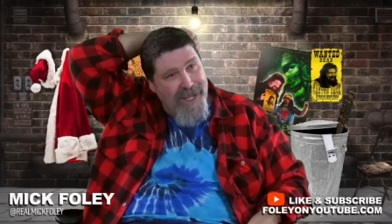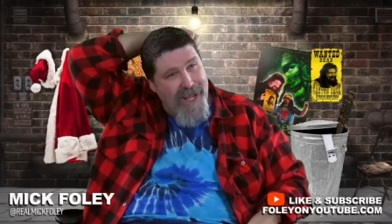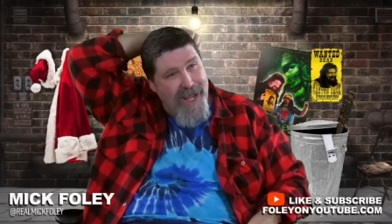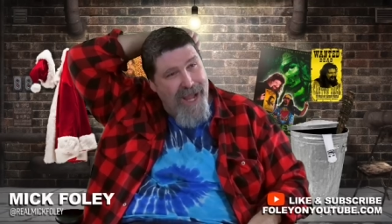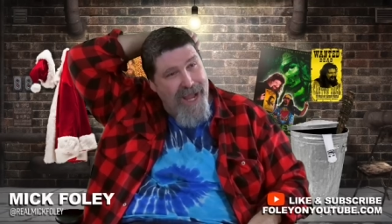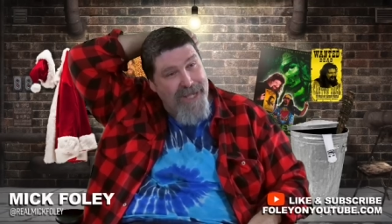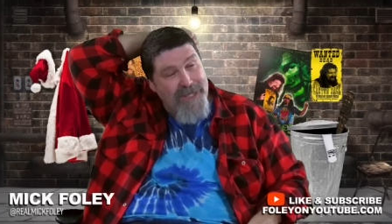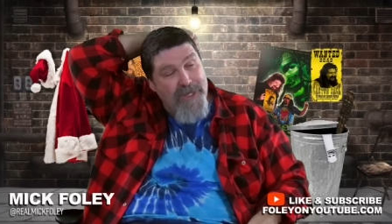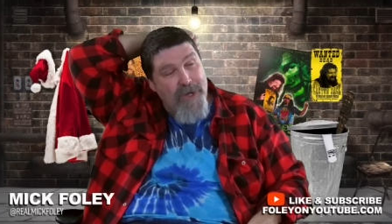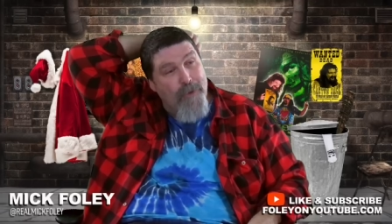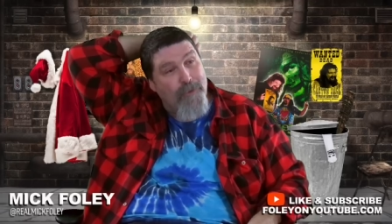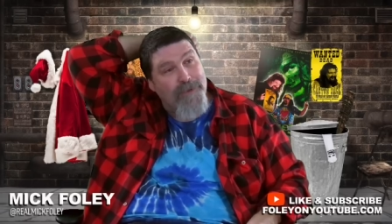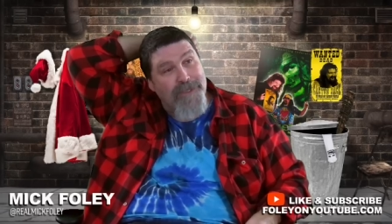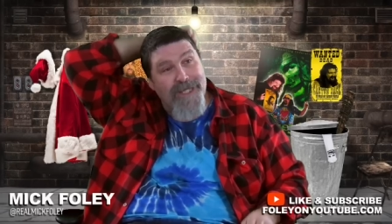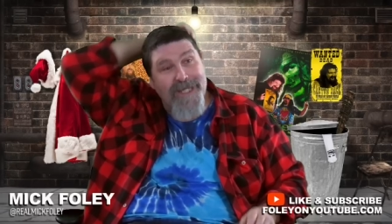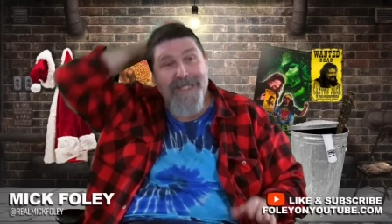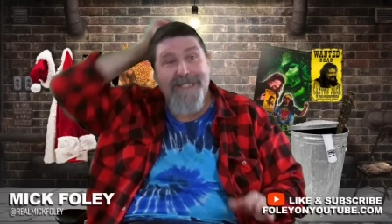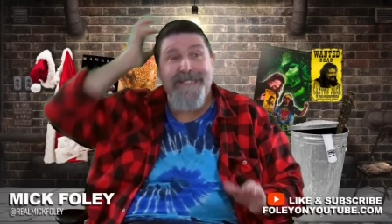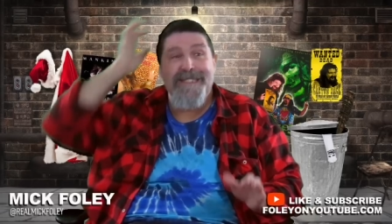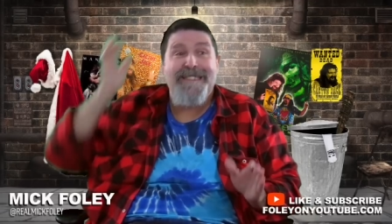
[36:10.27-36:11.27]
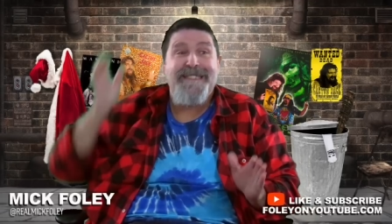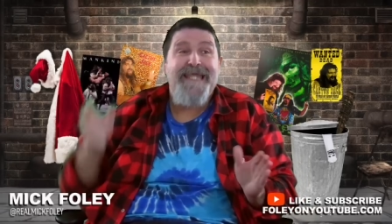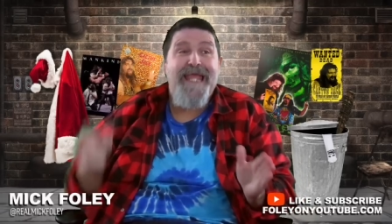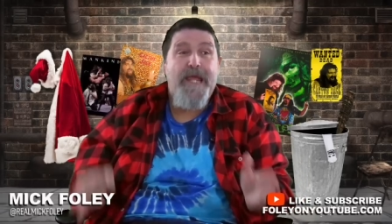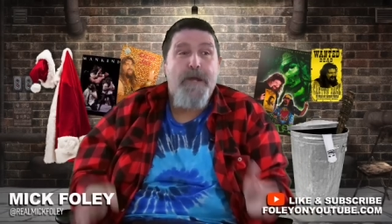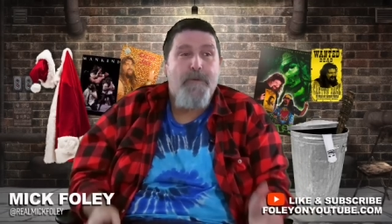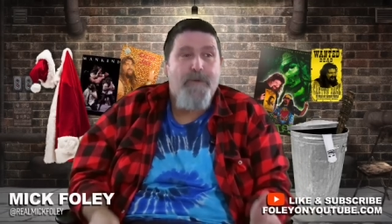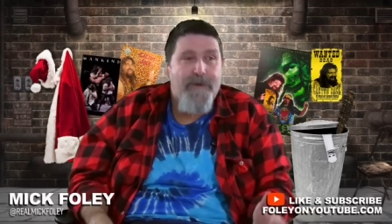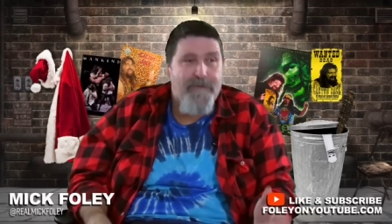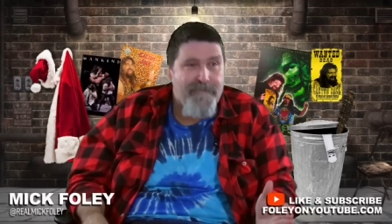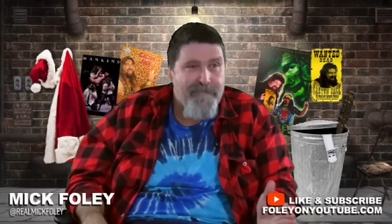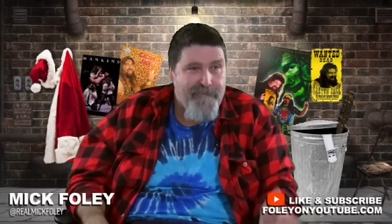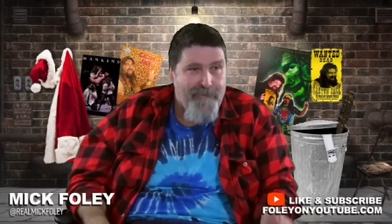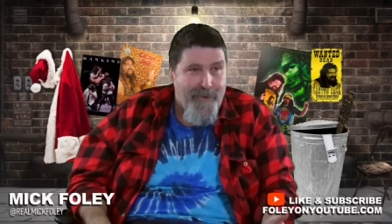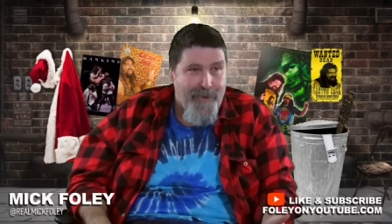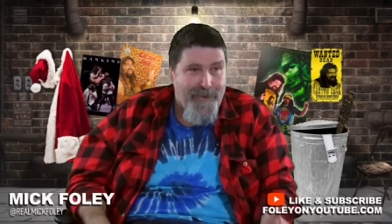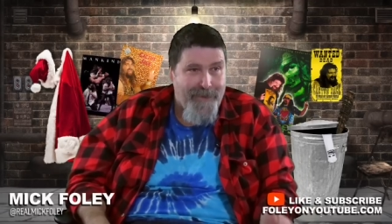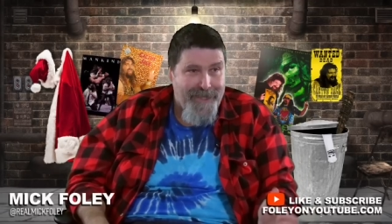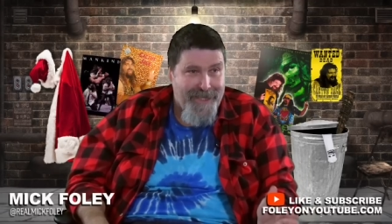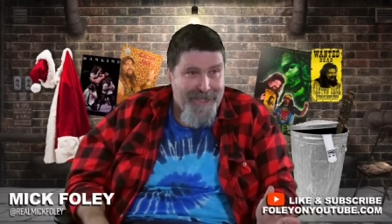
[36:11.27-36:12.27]
I don't think Sting would have
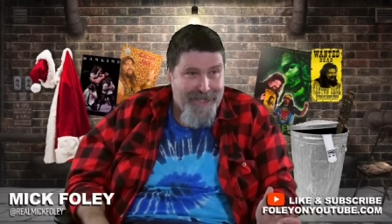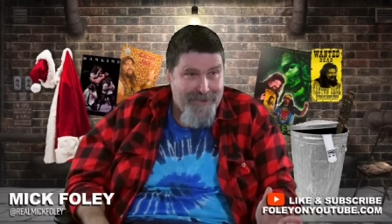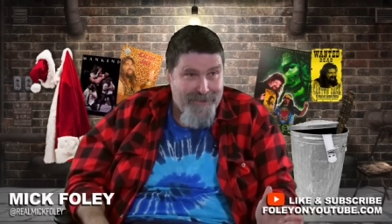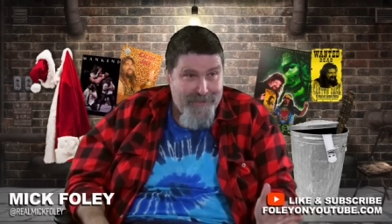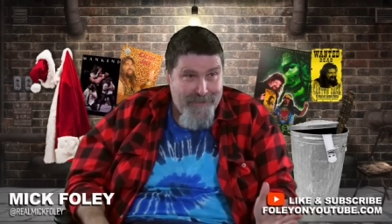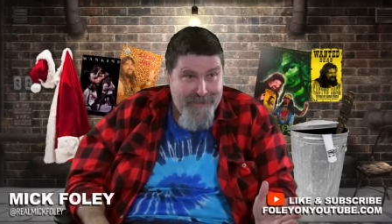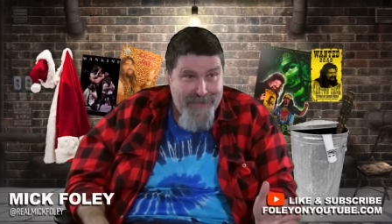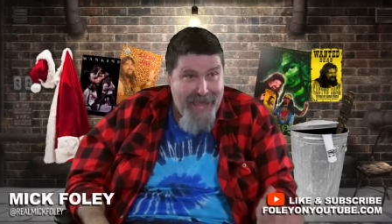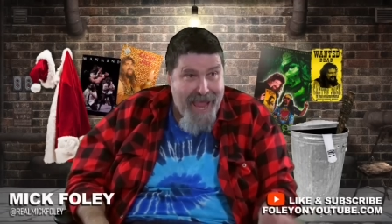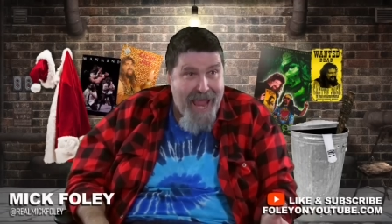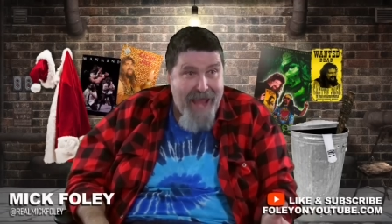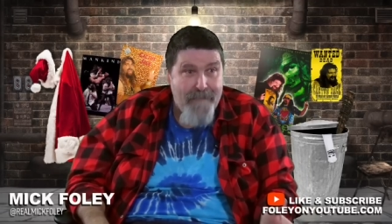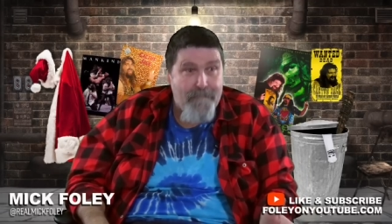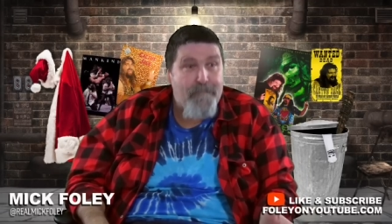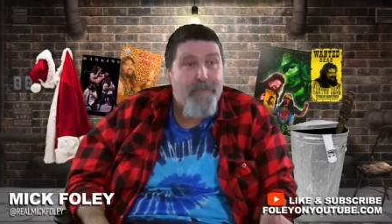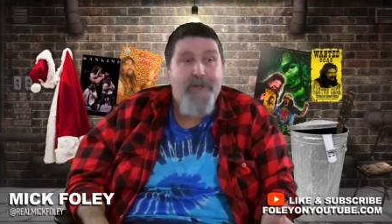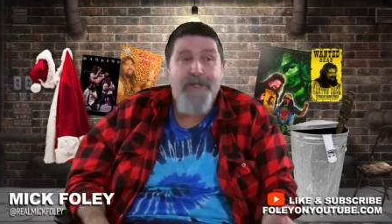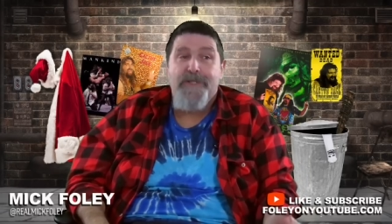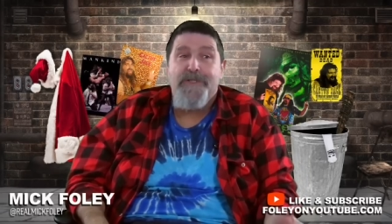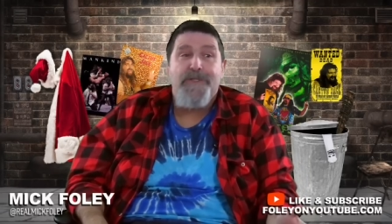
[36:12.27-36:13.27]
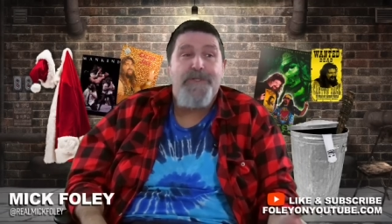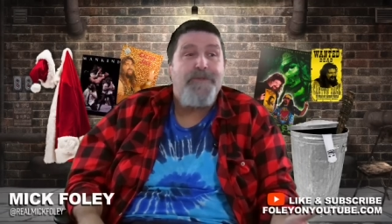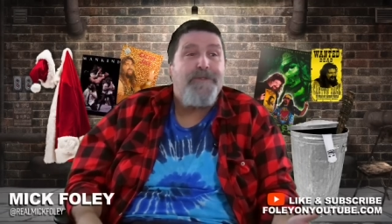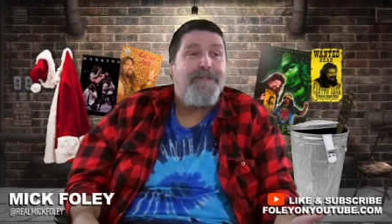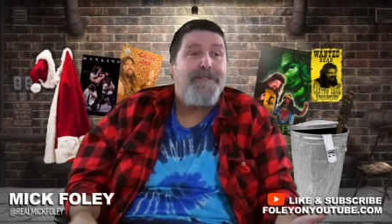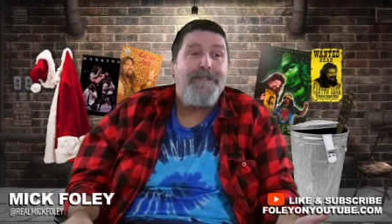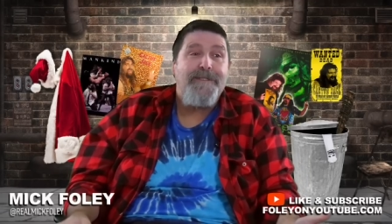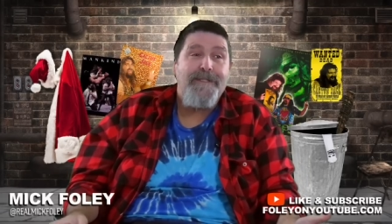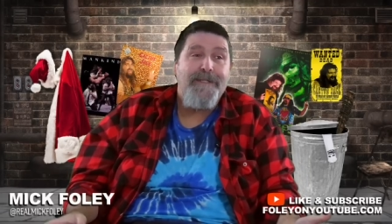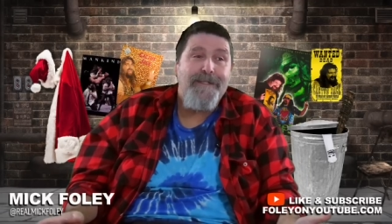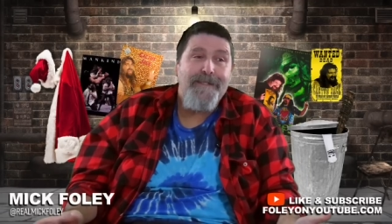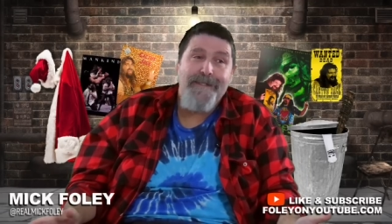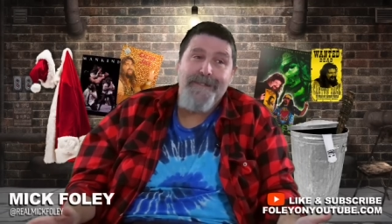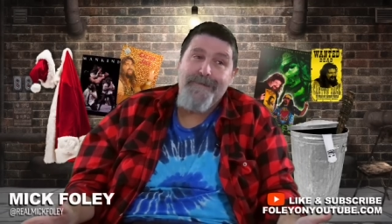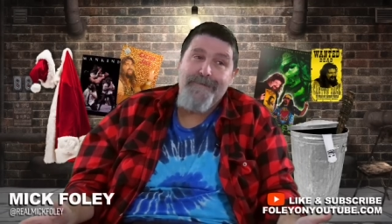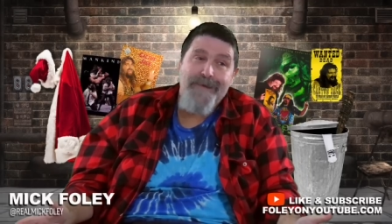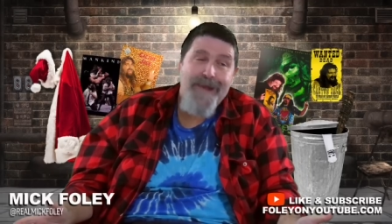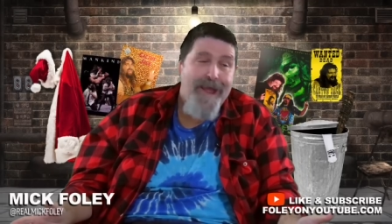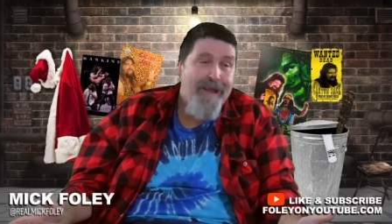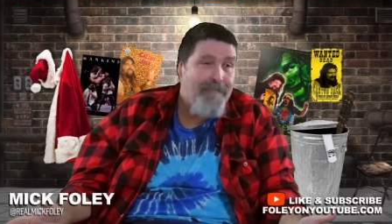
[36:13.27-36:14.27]
fallen into that, but you you
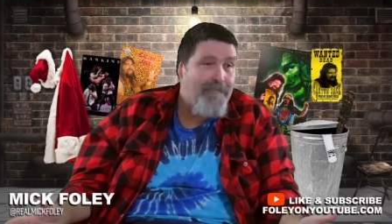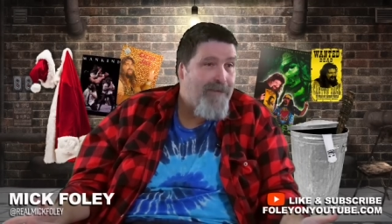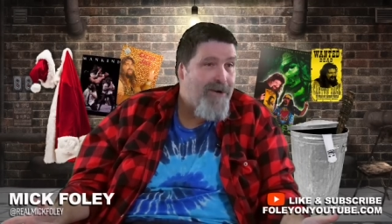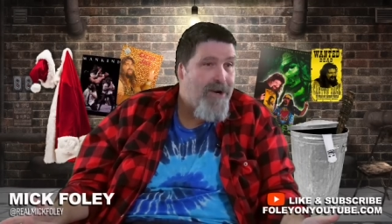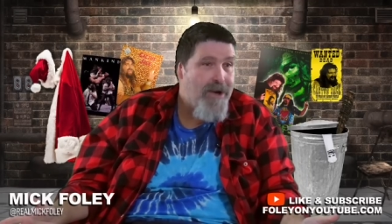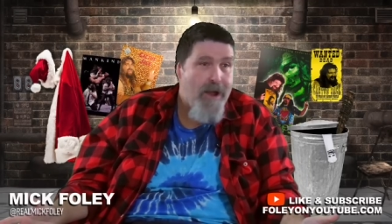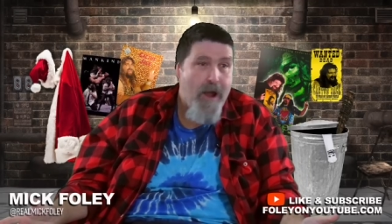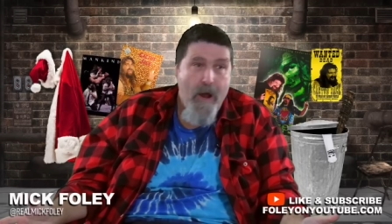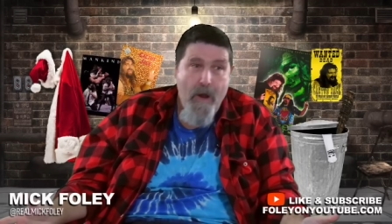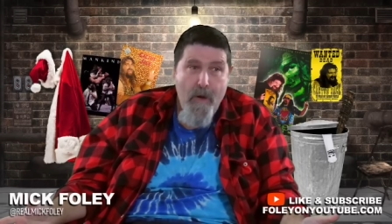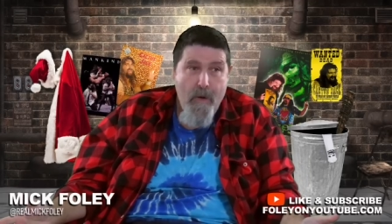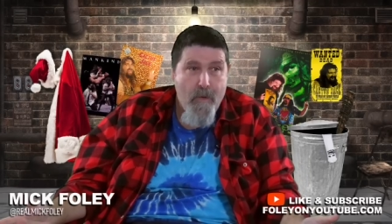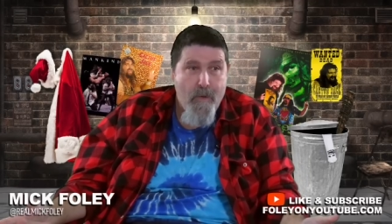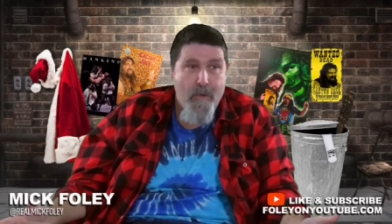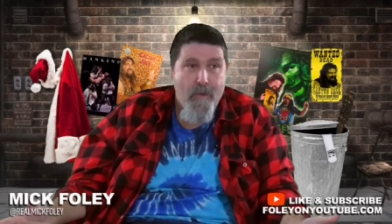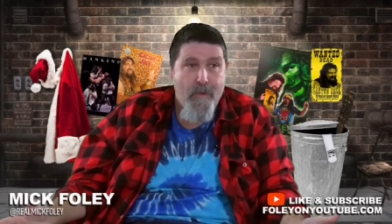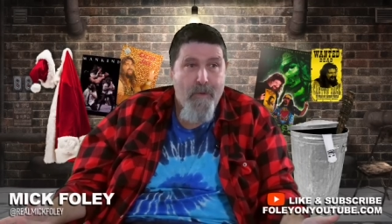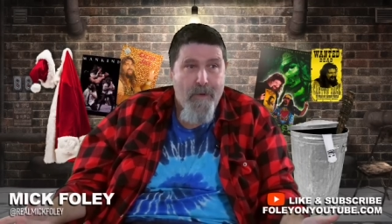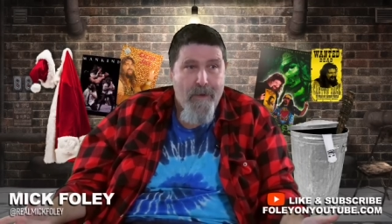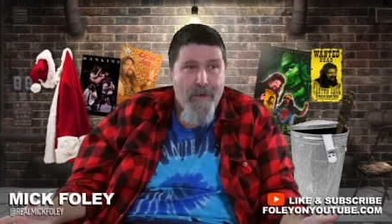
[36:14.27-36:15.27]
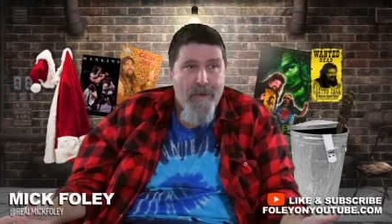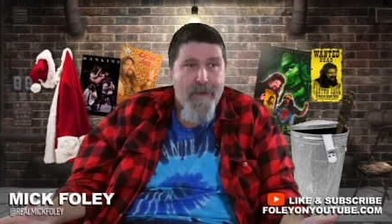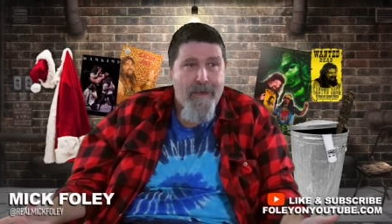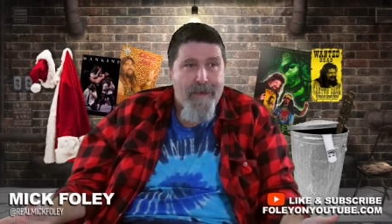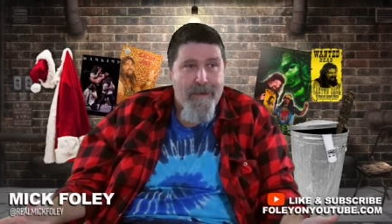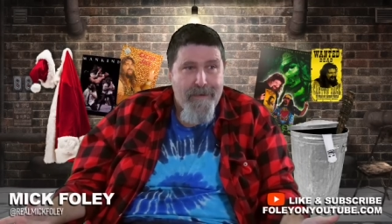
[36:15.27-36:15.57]
never know. Right.